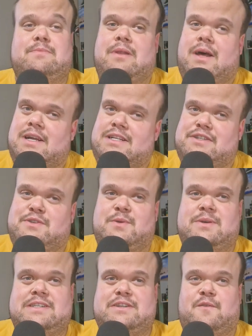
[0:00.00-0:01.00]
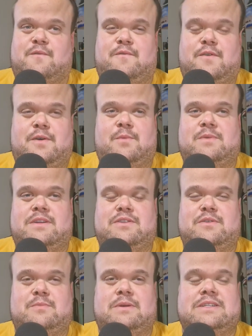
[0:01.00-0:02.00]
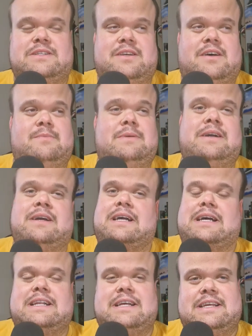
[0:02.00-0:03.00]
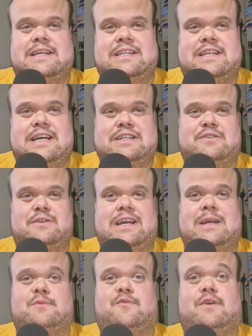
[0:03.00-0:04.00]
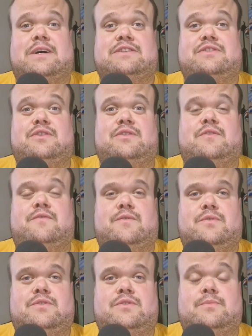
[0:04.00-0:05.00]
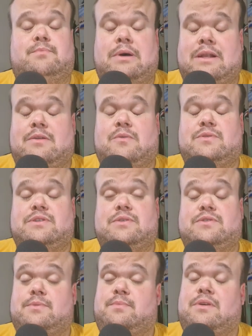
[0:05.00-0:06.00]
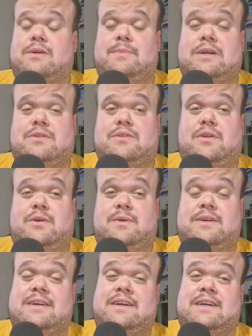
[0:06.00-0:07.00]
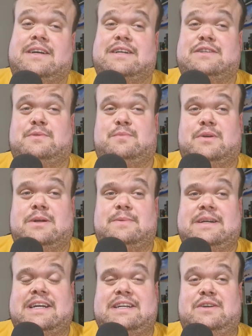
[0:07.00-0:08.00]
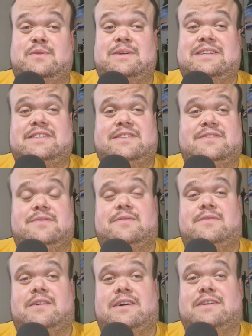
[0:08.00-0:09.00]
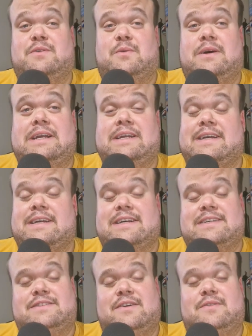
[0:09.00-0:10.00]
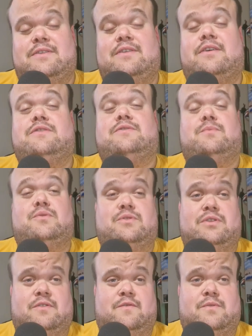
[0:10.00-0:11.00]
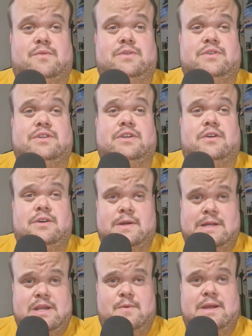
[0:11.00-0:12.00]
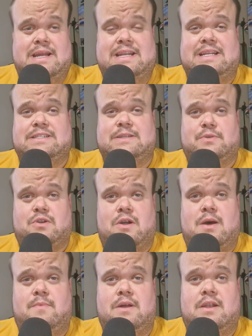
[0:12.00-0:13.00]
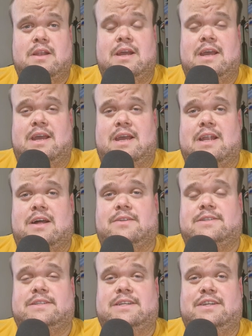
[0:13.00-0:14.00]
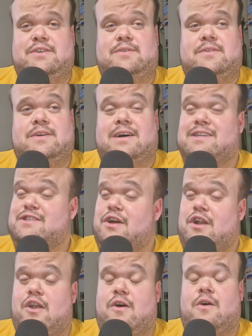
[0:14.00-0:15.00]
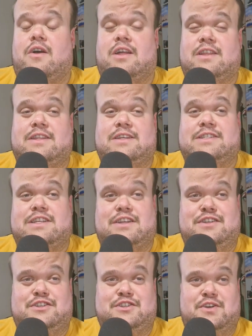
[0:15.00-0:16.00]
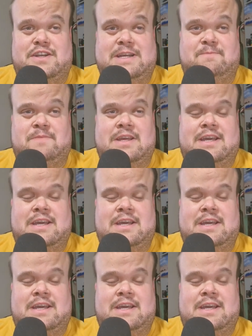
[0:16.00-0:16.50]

Lions Tour is confirmed in two months' time, and other international games for us to look forward to. But also, Super Rugby Aotearoa and Super Rugby AU is still underway. So, loads more to look forward to. So, don't go anywhere. Hit that subscribe button, and I'll see you guys along this journey.